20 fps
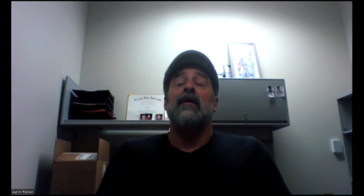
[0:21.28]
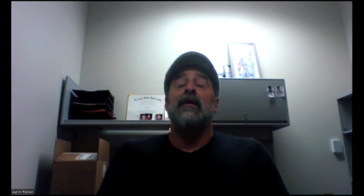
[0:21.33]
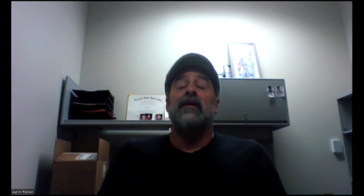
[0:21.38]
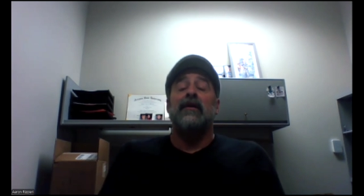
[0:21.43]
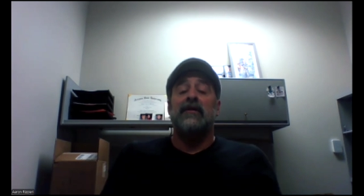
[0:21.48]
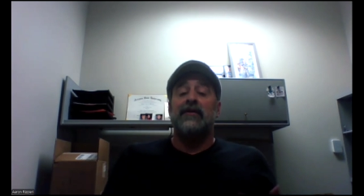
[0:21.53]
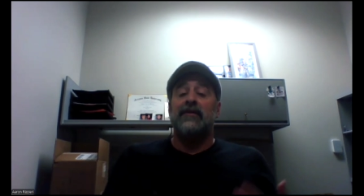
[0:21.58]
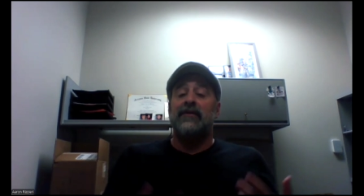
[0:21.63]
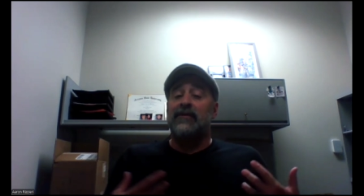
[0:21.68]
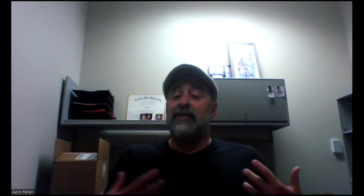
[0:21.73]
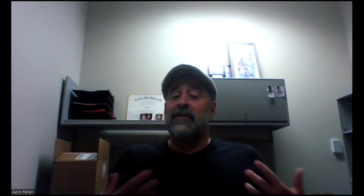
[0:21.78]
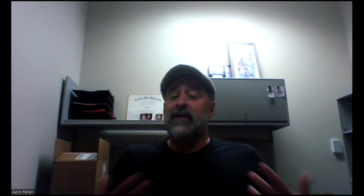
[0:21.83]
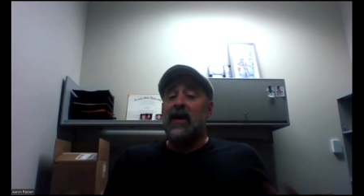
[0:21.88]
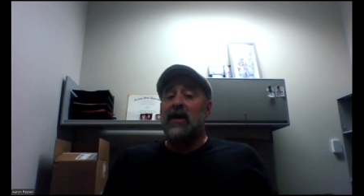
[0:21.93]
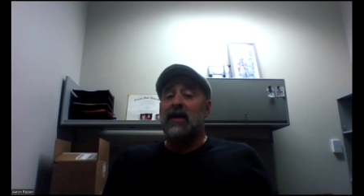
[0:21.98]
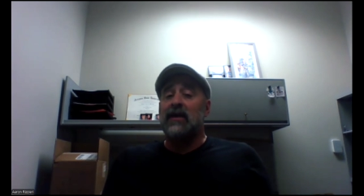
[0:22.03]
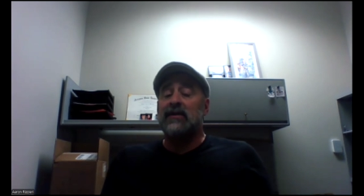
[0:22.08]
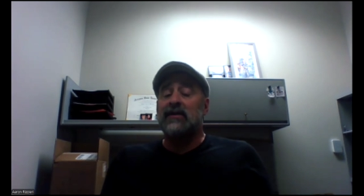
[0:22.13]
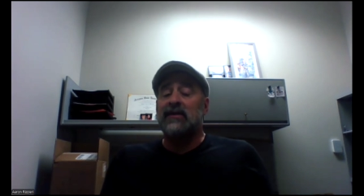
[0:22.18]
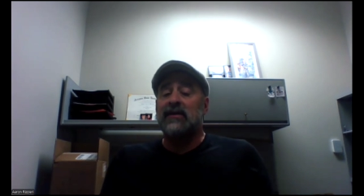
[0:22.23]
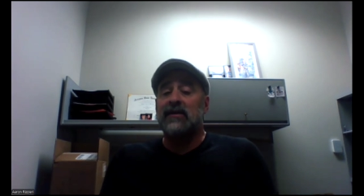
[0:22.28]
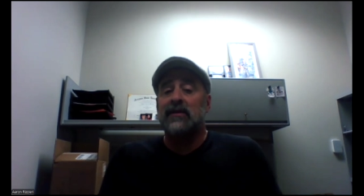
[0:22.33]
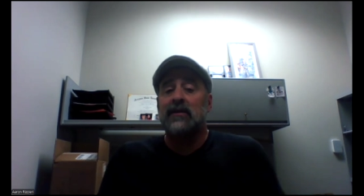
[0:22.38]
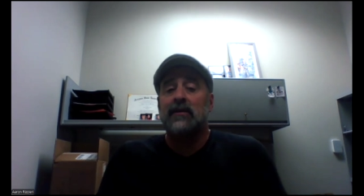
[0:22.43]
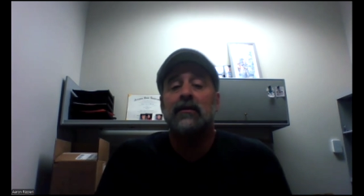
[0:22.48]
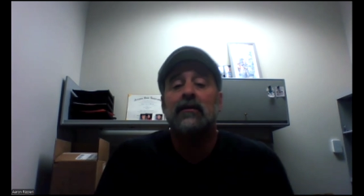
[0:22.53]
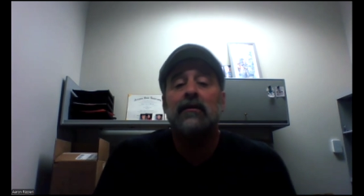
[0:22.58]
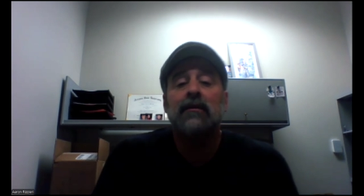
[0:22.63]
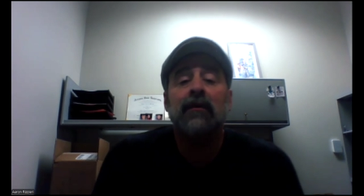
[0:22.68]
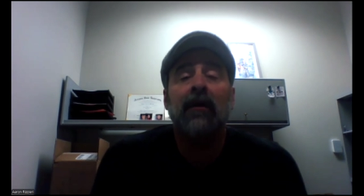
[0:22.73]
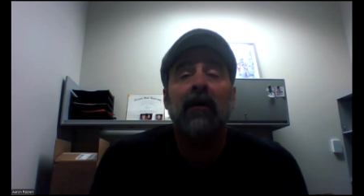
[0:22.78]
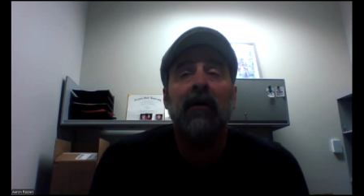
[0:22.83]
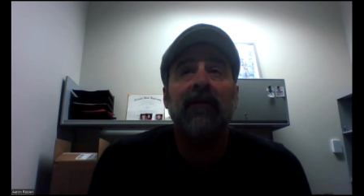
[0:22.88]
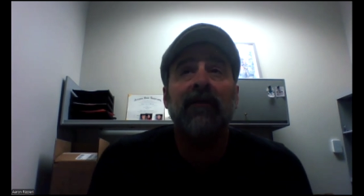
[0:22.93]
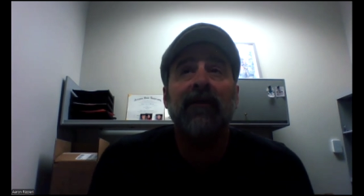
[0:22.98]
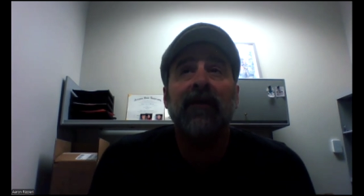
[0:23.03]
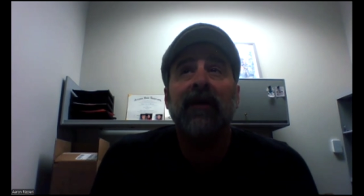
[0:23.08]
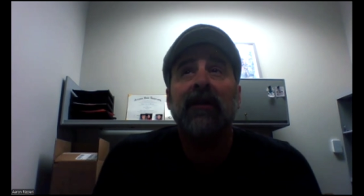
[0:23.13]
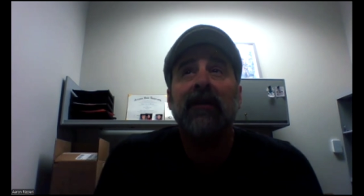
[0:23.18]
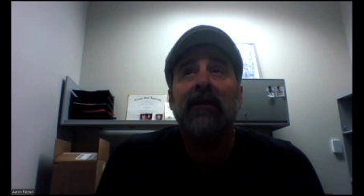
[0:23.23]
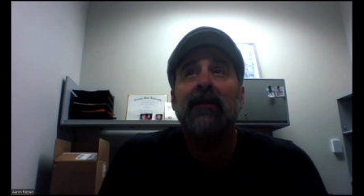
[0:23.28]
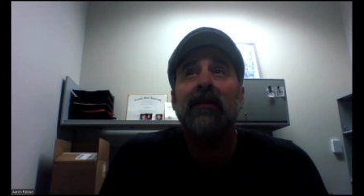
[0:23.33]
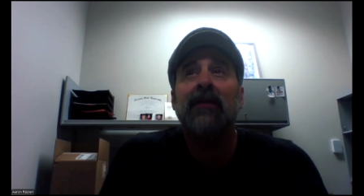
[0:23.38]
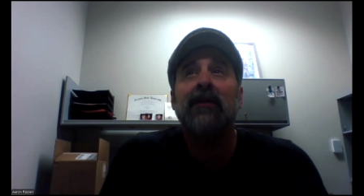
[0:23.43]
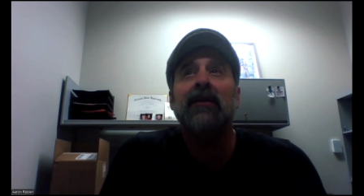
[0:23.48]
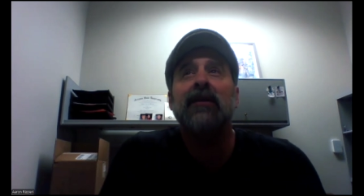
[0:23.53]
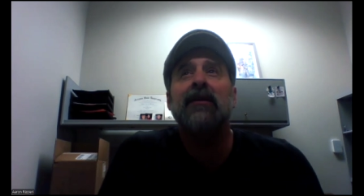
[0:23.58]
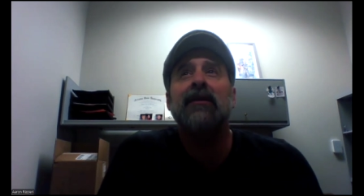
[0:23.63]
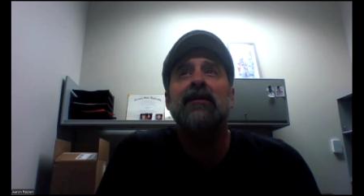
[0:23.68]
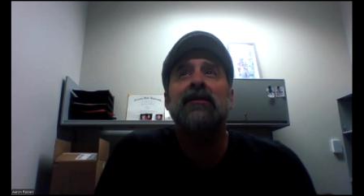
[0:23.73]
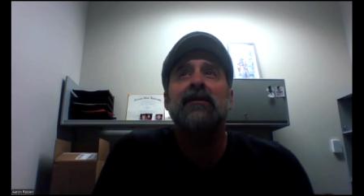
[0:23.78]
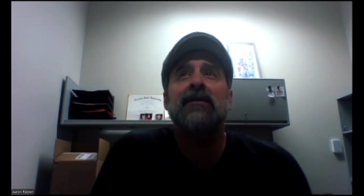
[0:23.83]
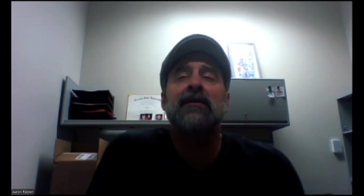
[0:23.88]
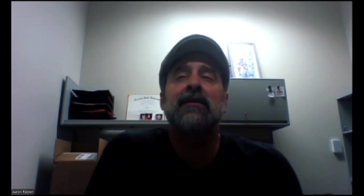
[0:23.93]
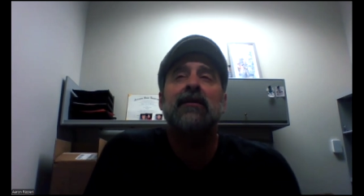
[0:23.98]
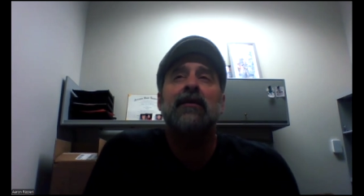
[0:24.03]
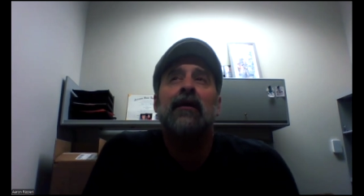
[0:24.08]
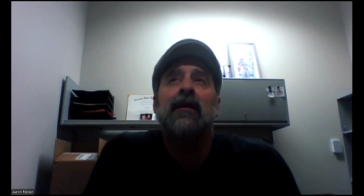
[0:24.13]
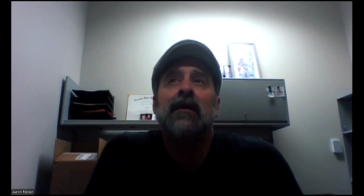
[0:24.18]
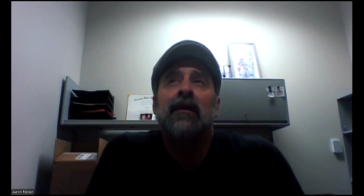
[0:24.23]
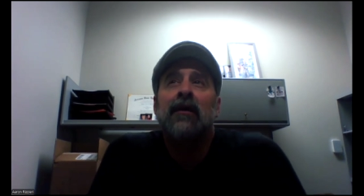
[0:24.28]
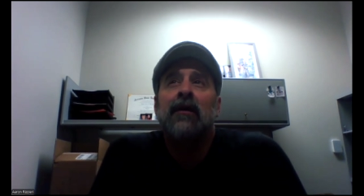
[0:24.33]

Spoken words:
a defense of at least